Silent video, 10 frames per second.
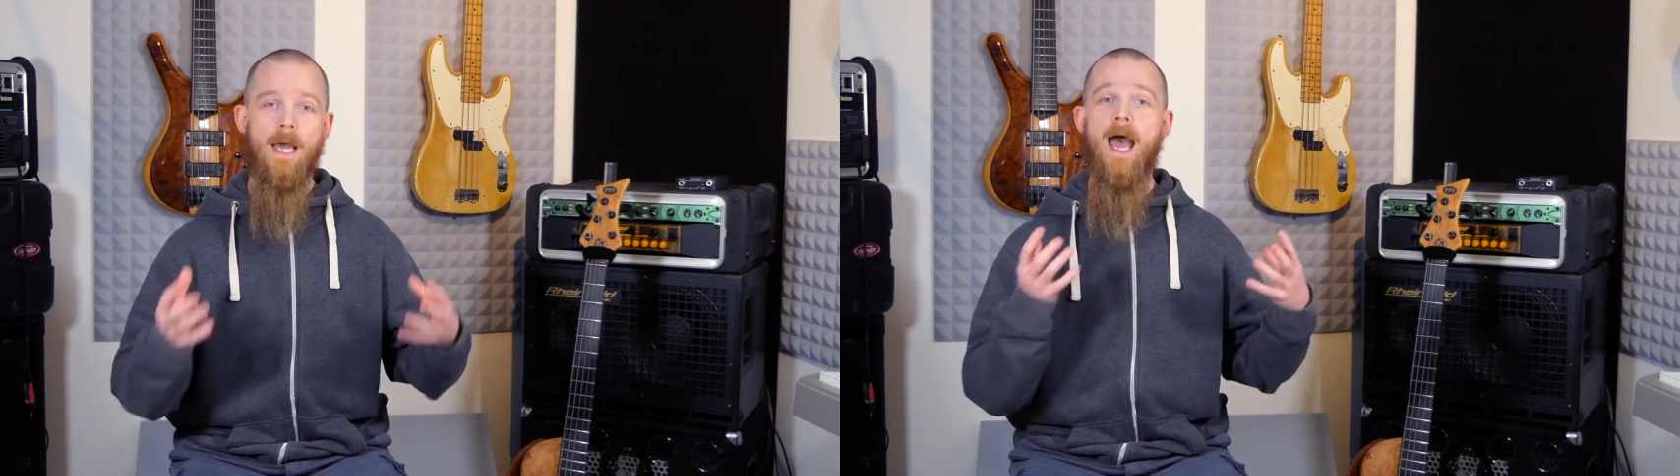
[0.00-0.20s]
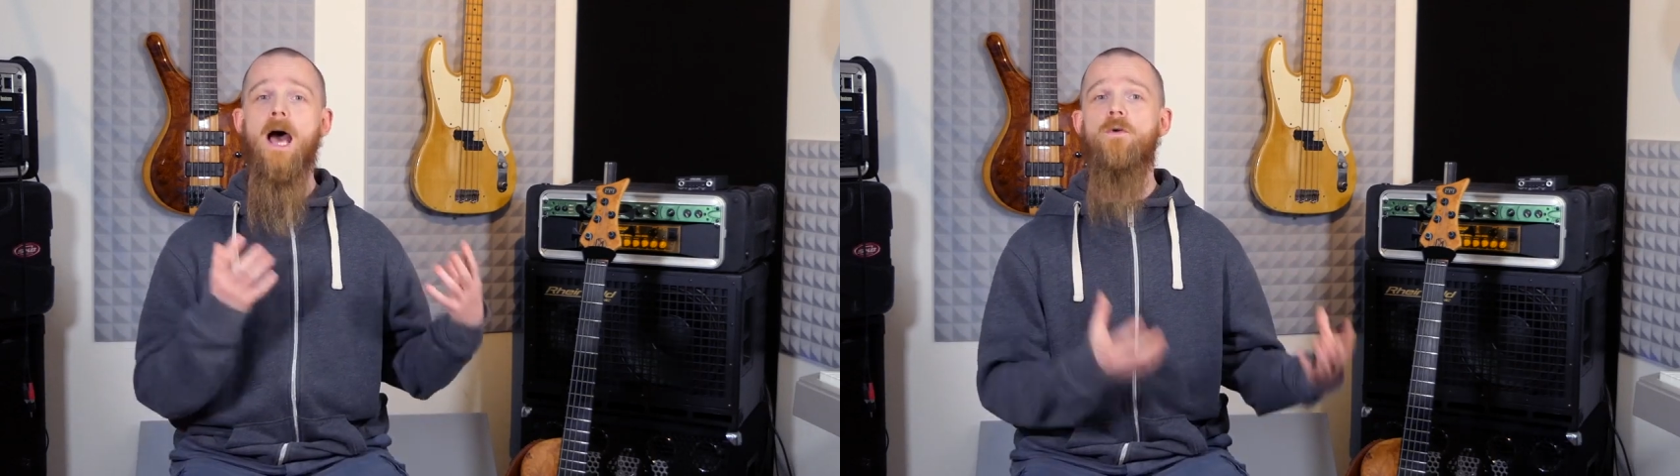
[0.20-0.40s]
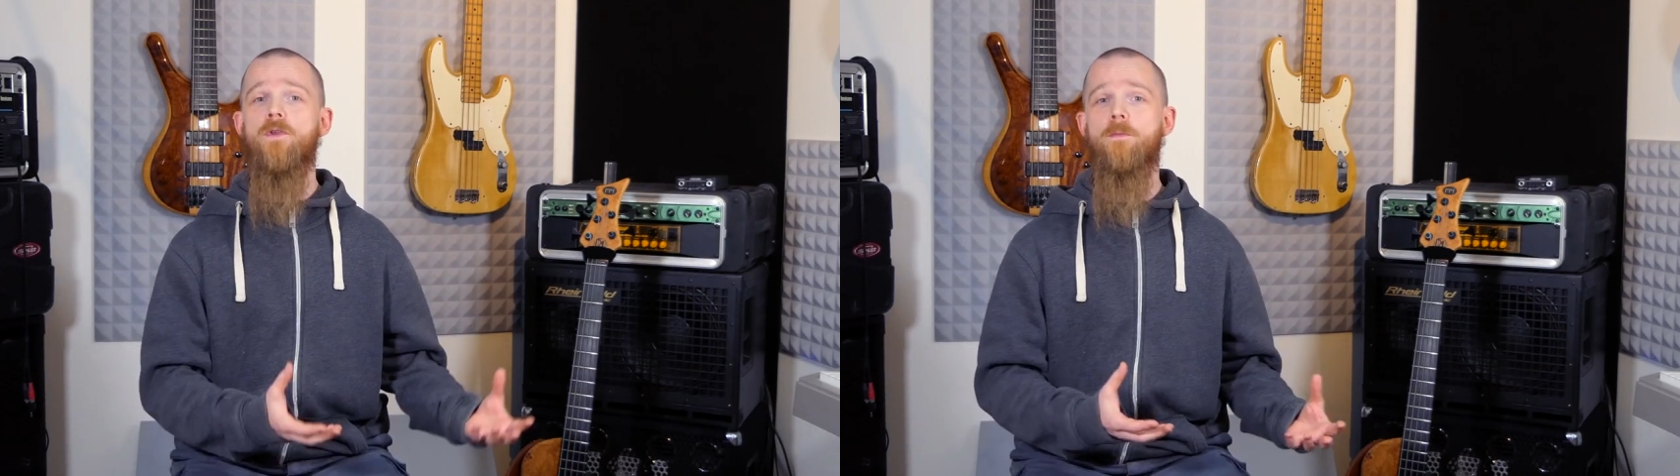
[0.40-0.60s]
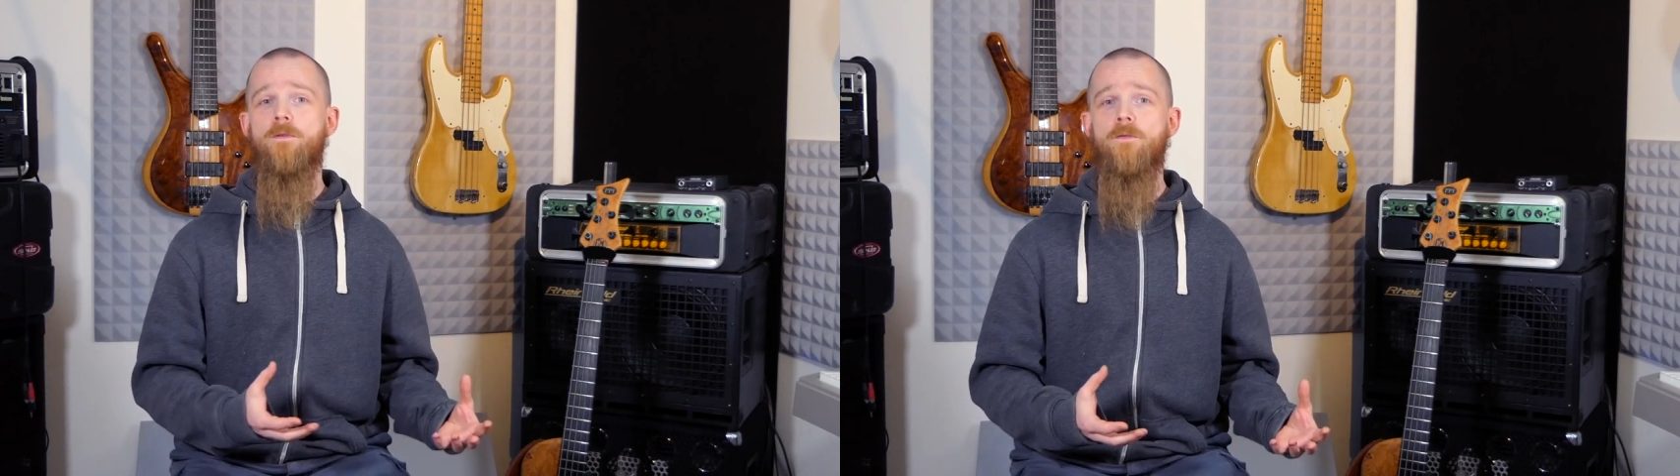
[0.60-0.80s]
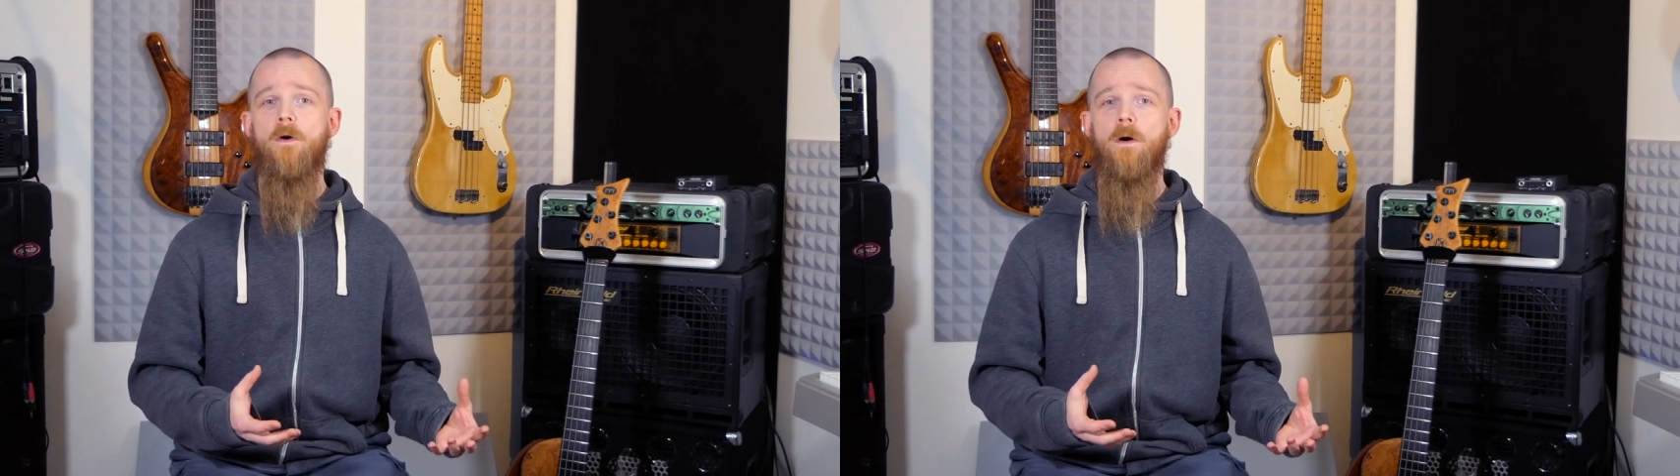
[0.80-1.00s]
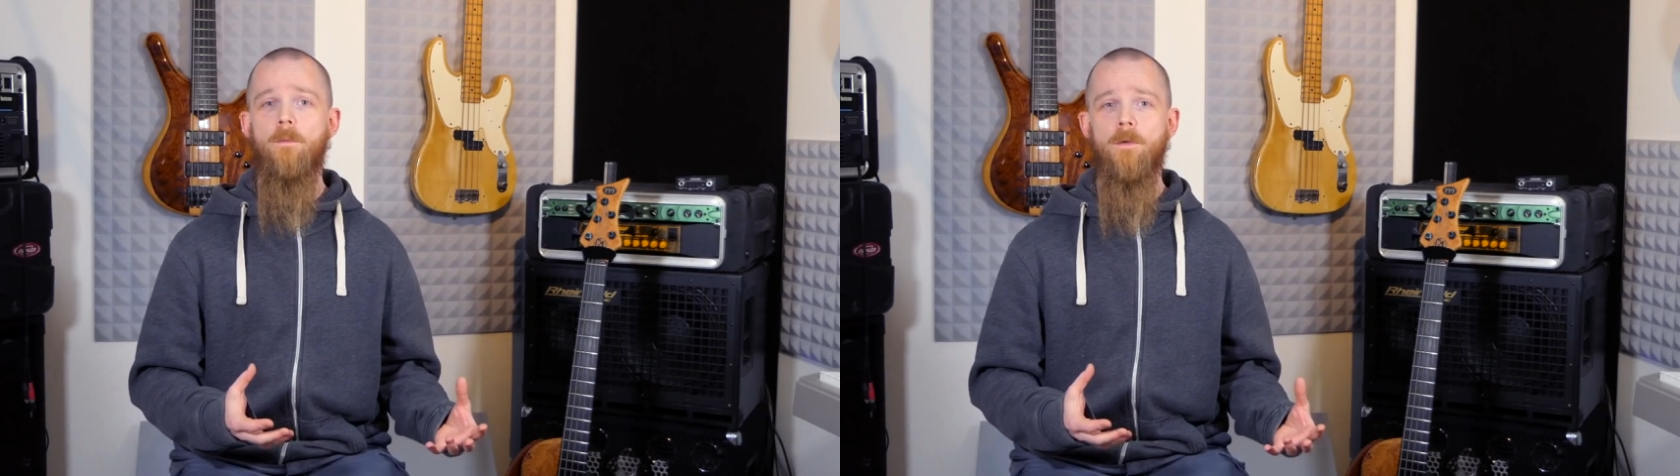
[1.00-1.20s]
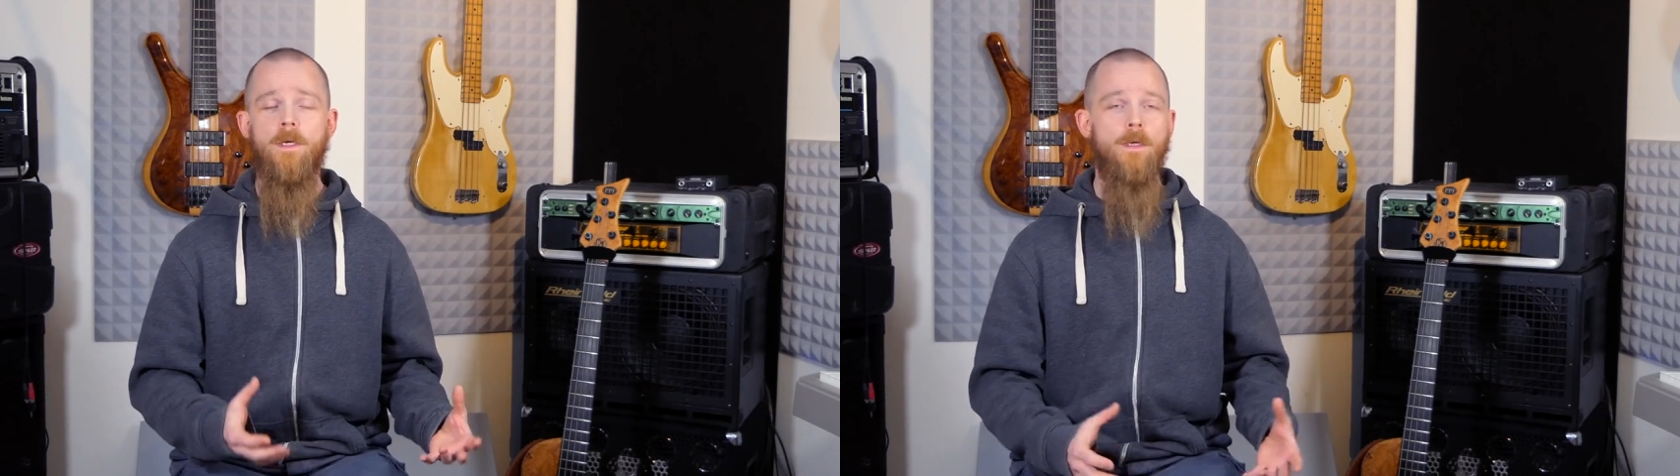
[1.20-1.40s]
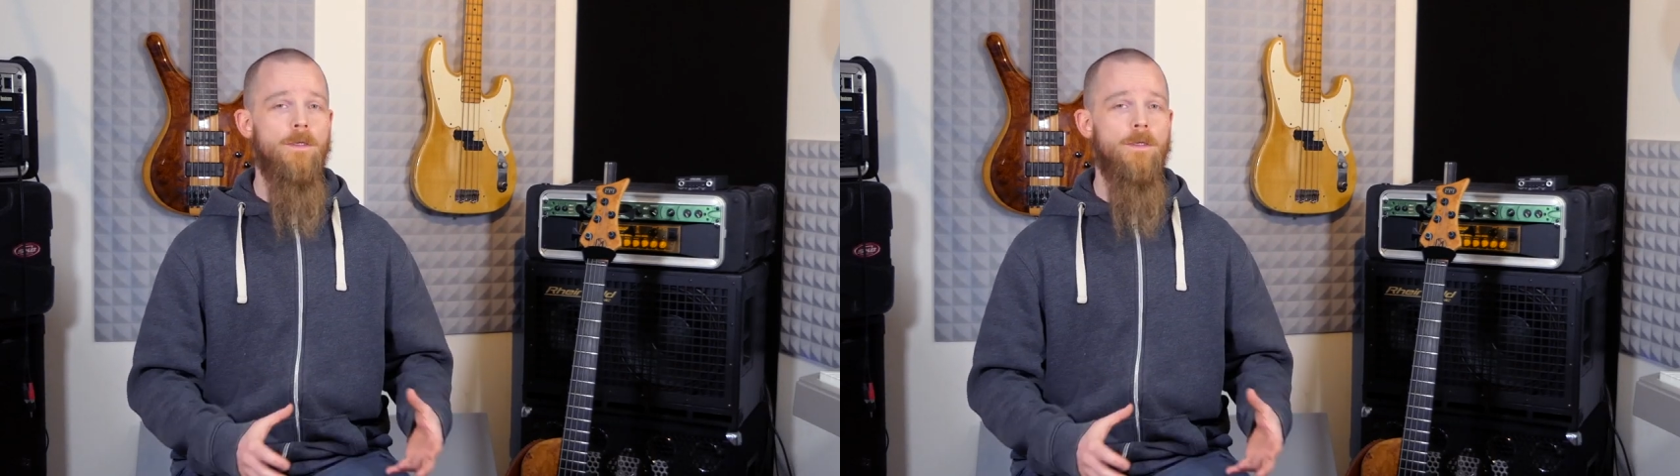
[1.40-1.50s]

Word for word: how you perform.